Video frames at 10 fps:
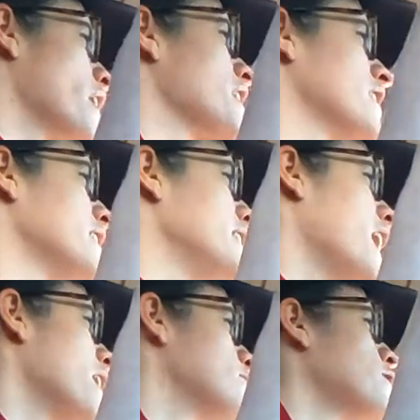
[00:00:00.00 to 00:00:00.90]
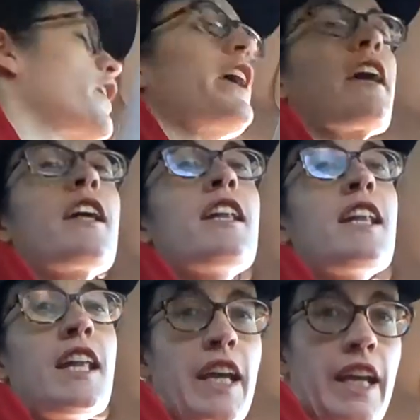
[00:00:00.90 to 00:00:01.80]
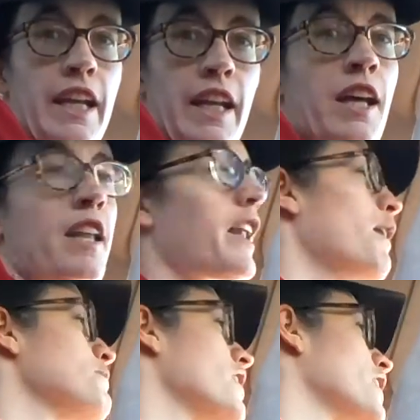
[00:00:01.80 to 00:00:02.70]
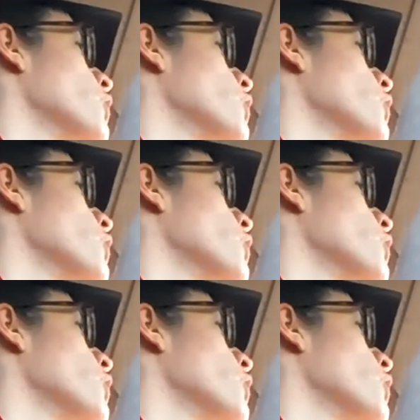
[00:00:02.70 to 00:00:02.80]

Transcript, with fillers: when I clean, I fucking clean. Like, I'm talking